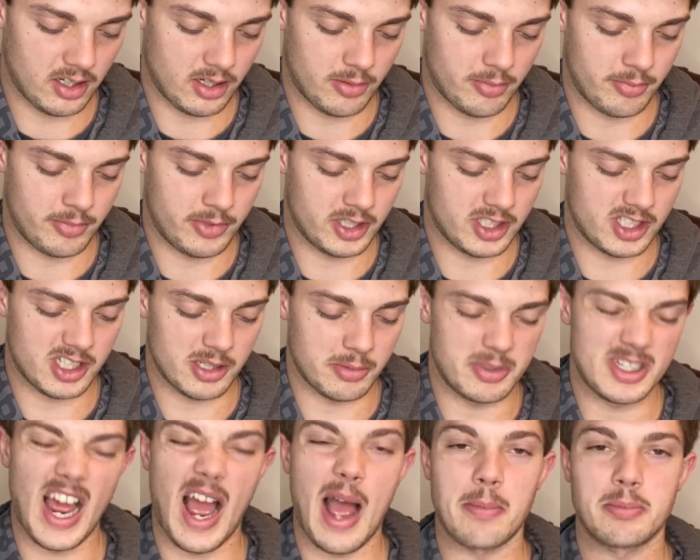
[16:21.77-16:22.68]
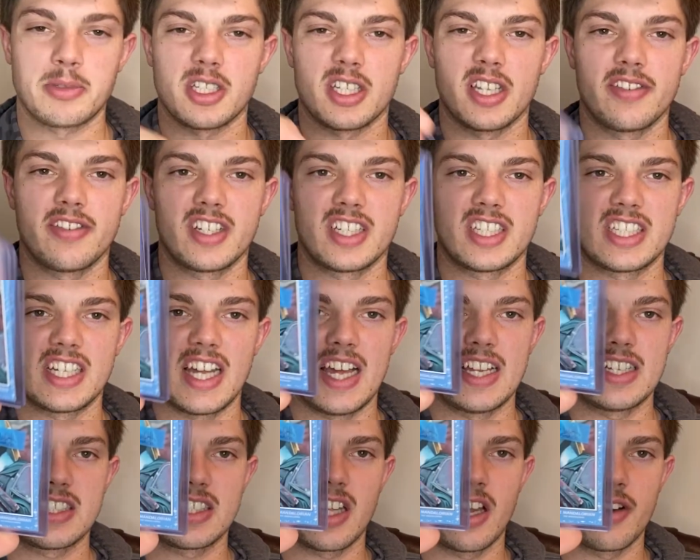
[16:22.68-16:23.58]
There's some Topps Living
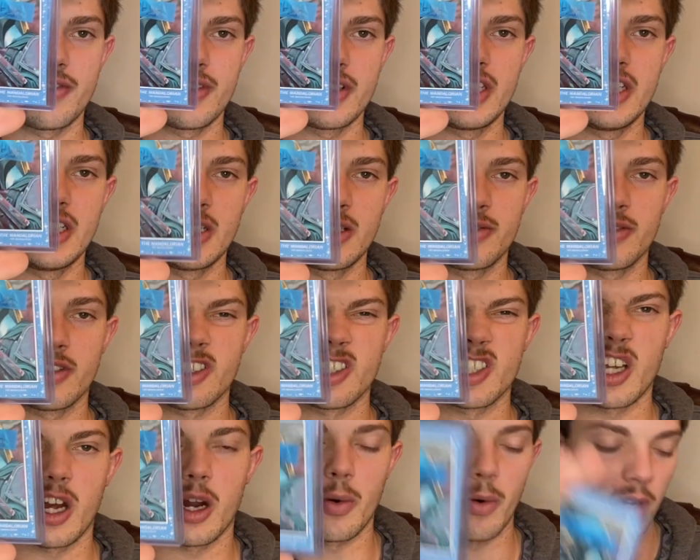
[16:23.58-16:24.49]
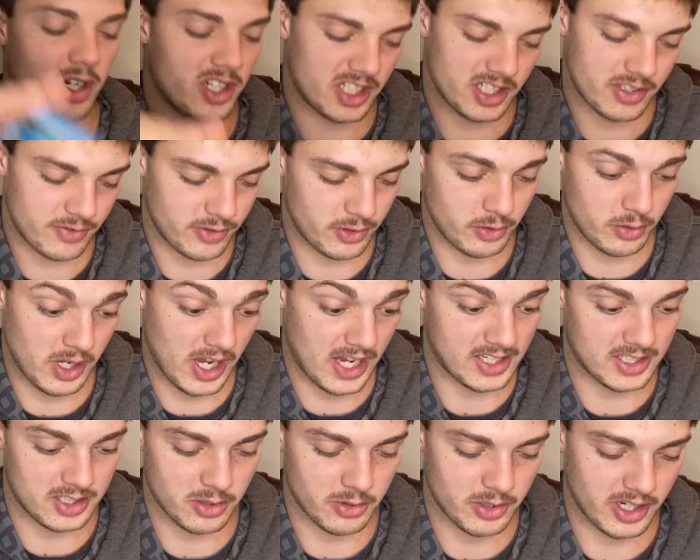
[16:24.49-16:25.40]
Set stuff in here for Star Wars. If you
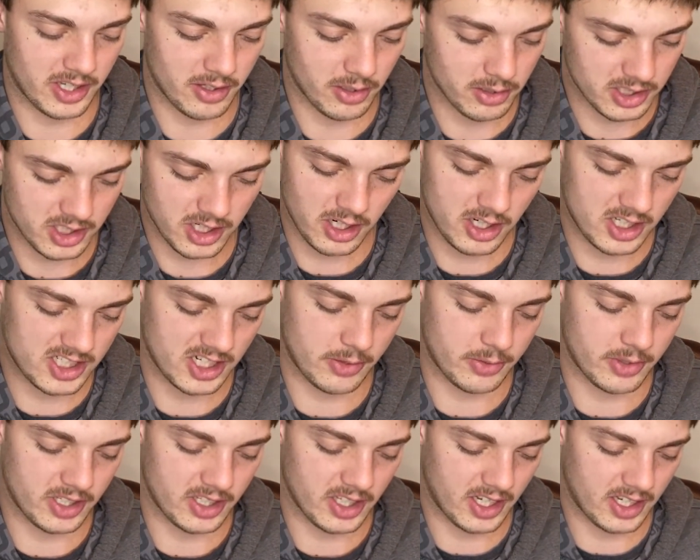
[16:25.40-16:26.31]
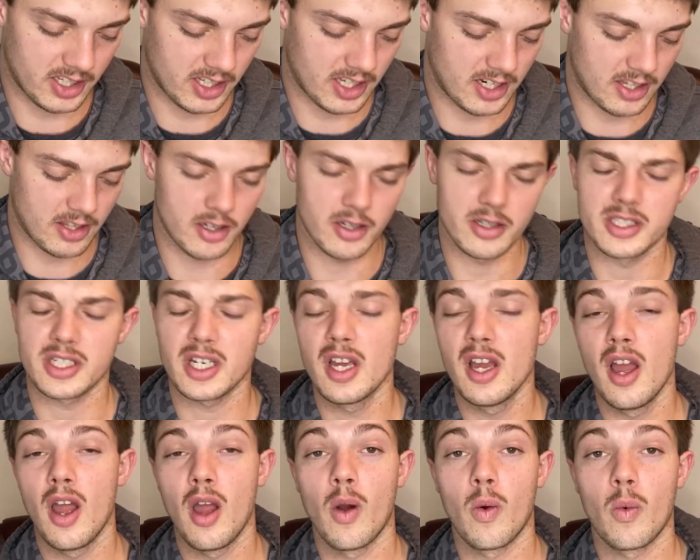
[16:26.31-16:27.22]
guys know any of those cards, I really like a lot of those
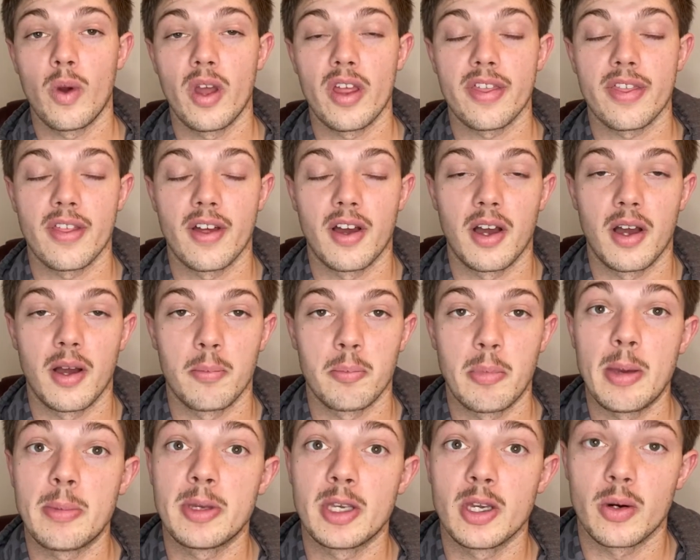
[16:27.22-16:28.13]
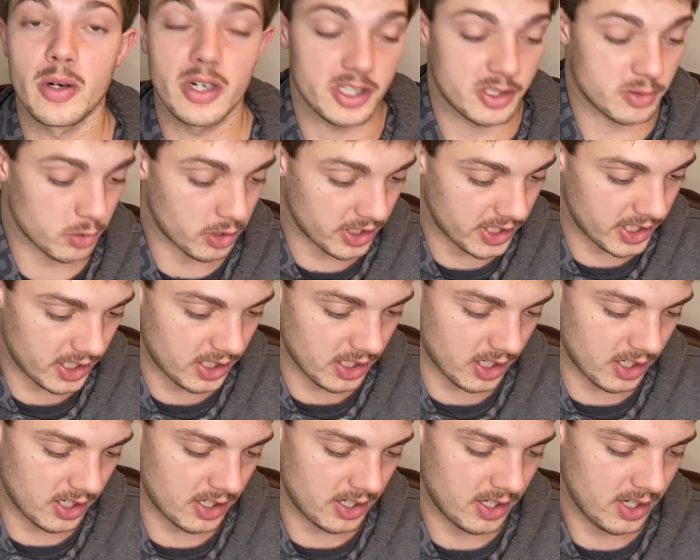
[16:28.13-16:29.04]
with Baby Yoda's rookie
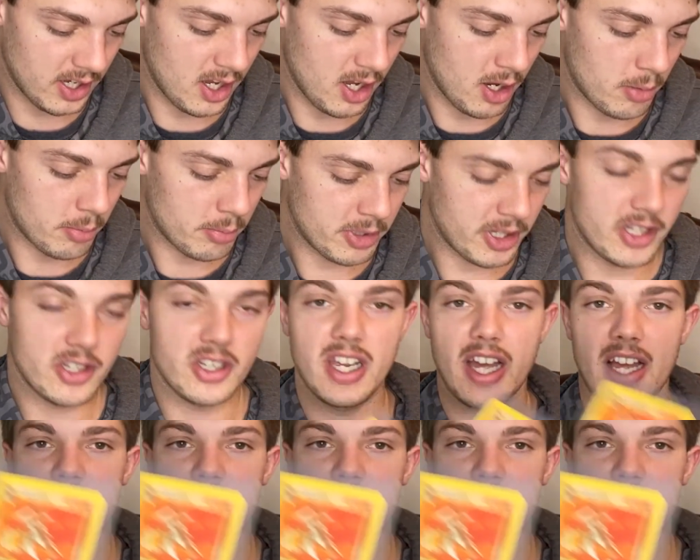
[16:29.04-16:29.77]
card. But then you got